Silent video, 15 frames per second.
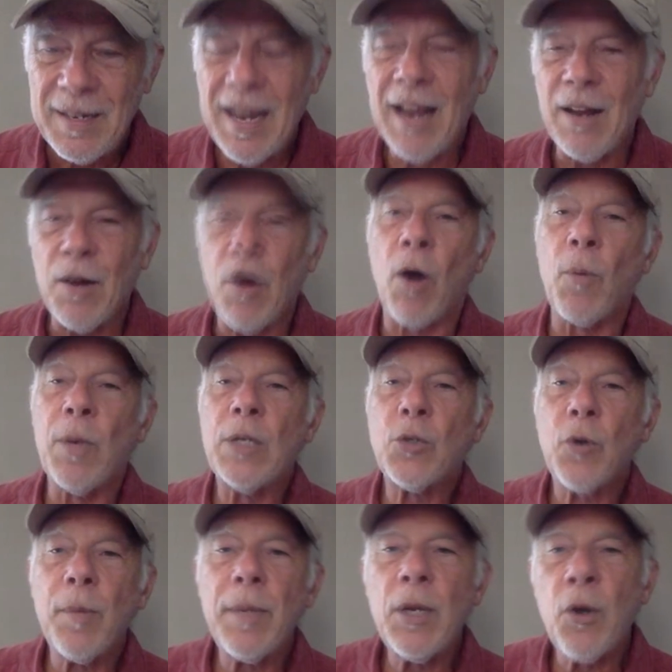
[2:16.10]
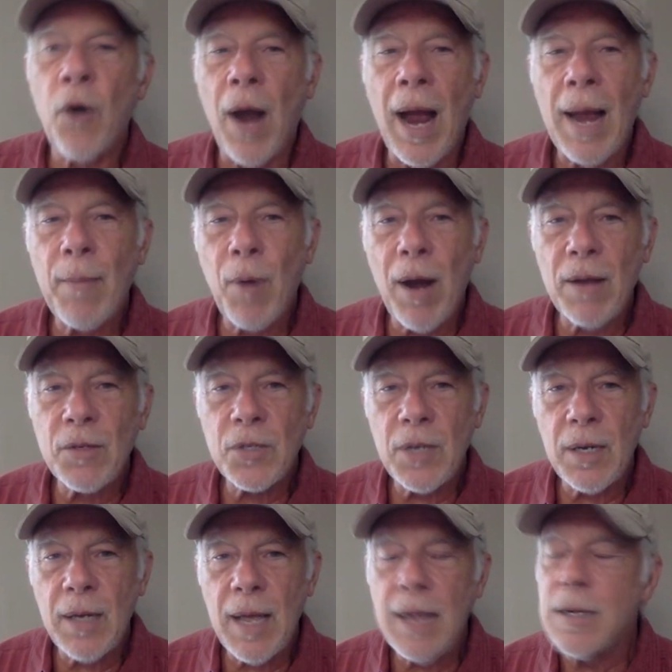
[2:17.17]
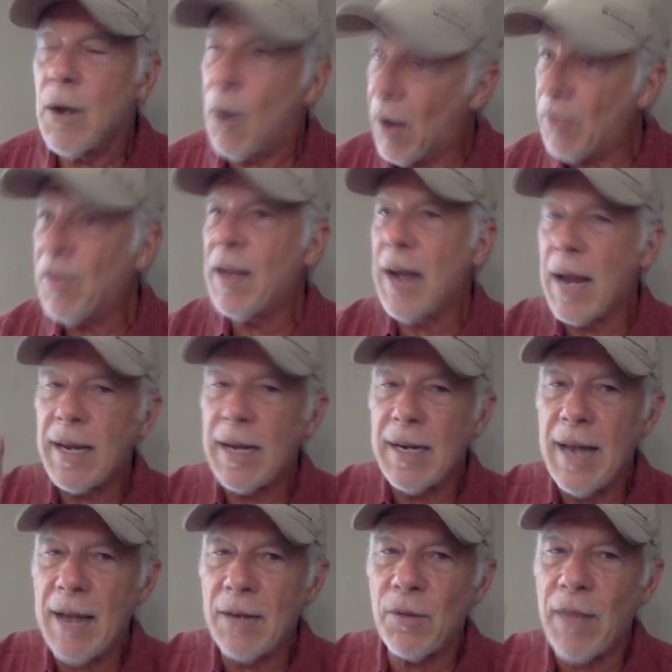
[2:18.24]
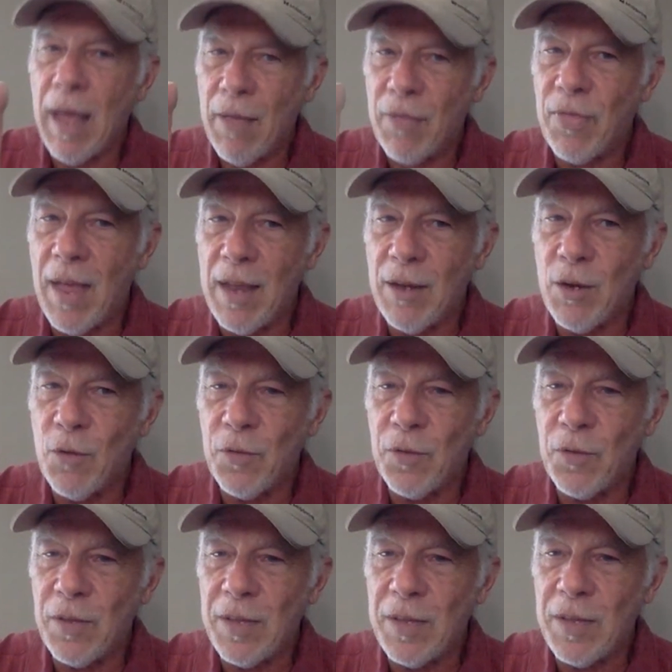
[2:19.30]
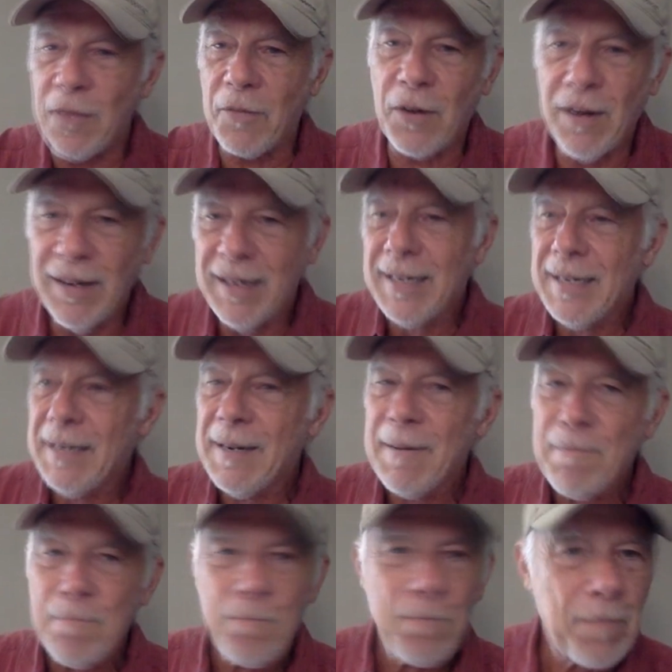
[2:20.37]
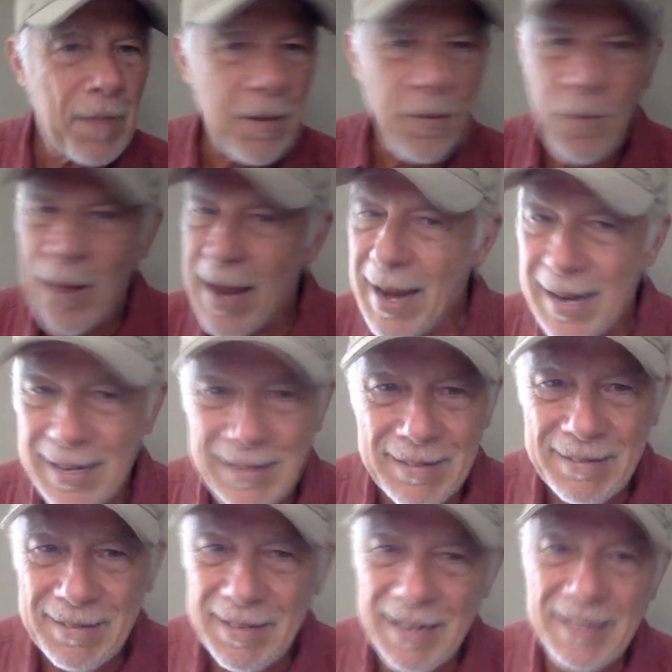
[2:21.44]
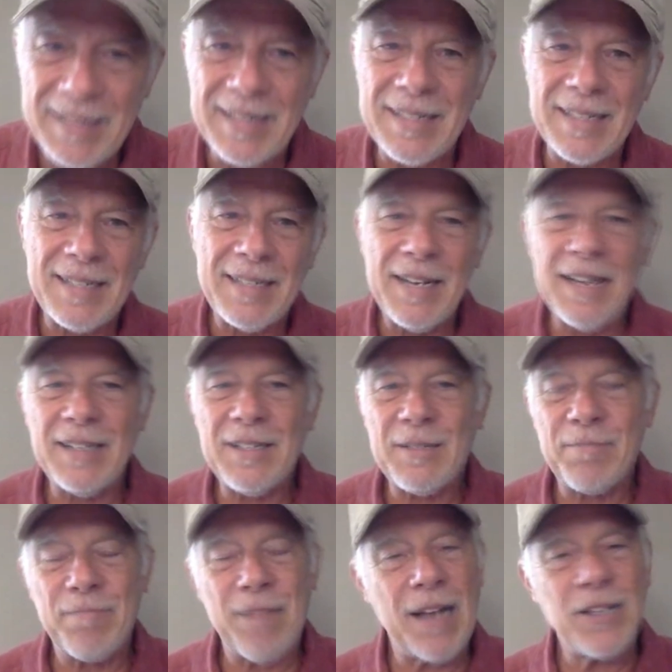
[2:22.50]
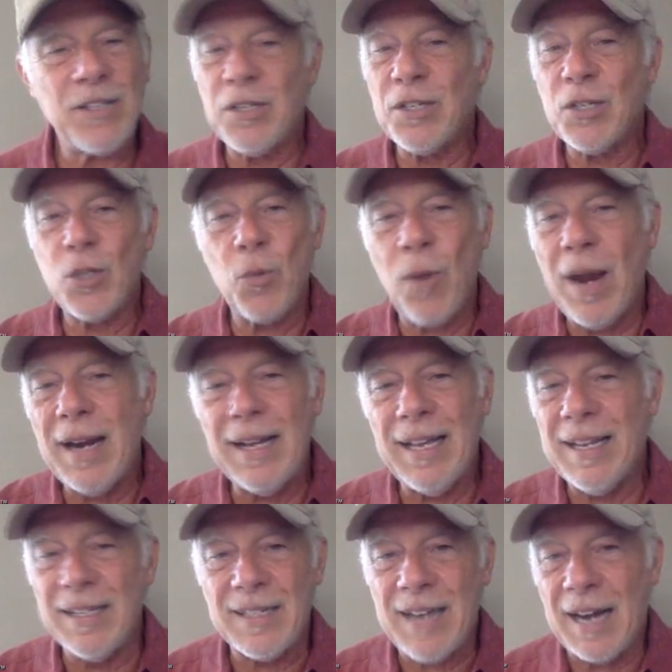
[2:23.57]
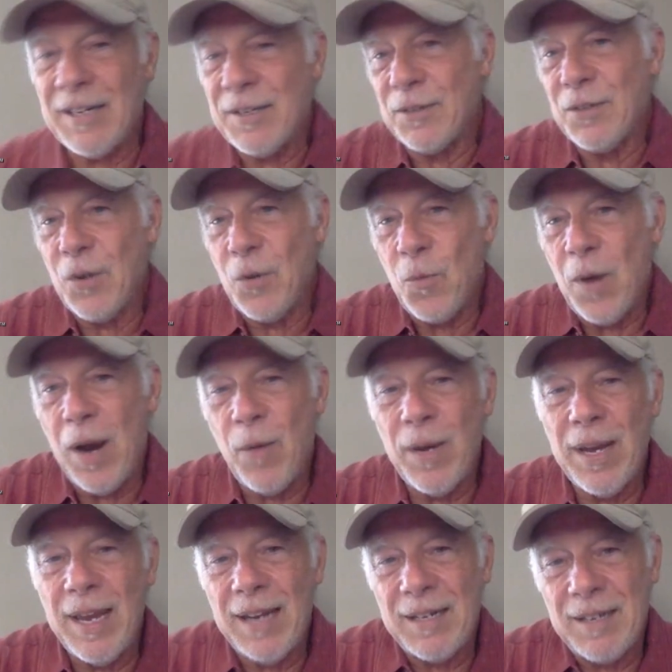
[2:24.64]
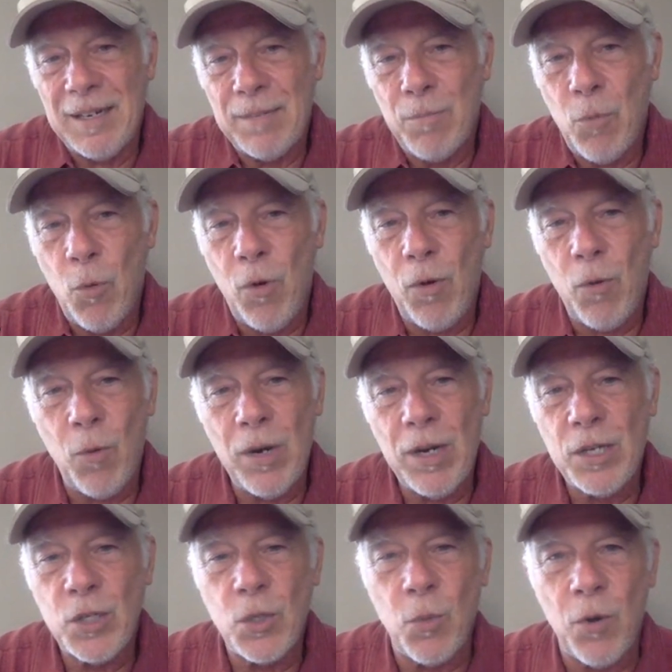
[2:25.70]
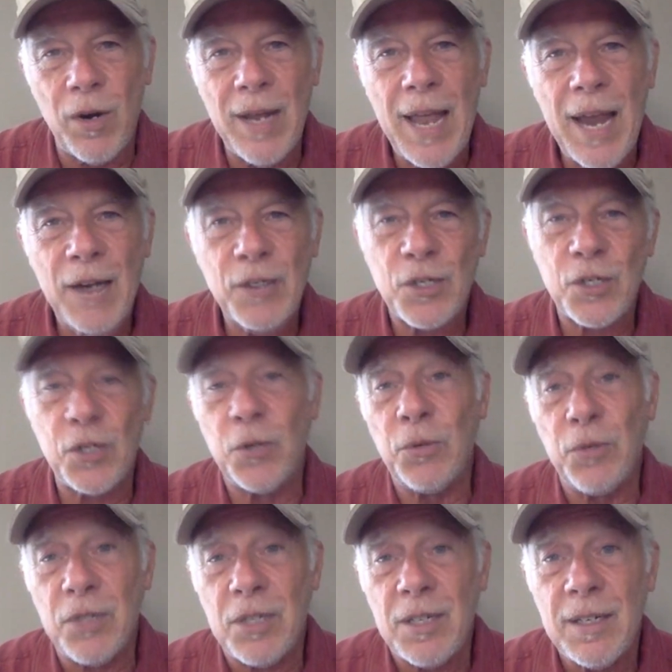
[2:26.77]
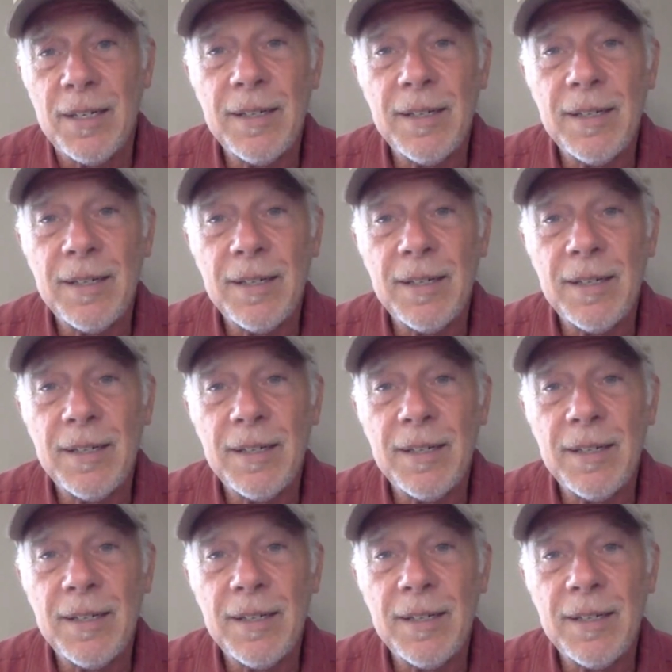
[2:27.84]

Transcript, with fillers: Yeah. Are we trimming your eyebrows today? No, I think I can handle that. Thank you for the offer. Man, that's just the way it is. I don't know why we get more, what is the word? Hirsute?